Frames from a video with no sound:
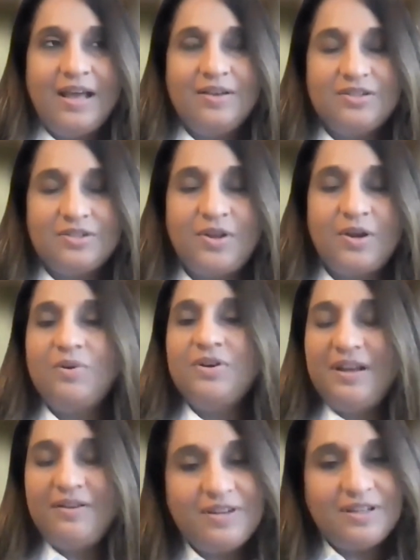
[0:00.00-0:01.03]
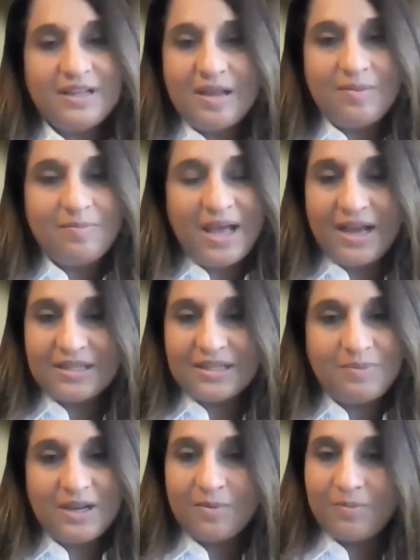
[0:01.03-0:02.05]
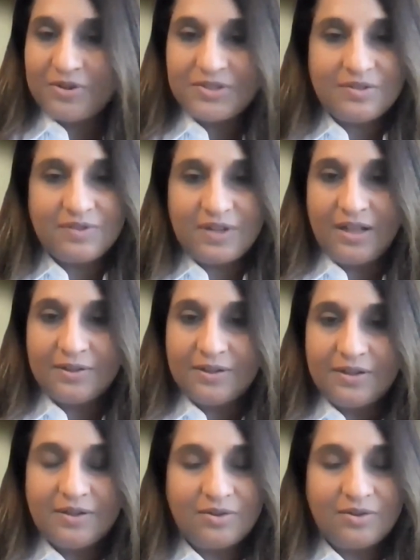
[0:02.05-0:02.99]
So there were definitely impacts being a person of color,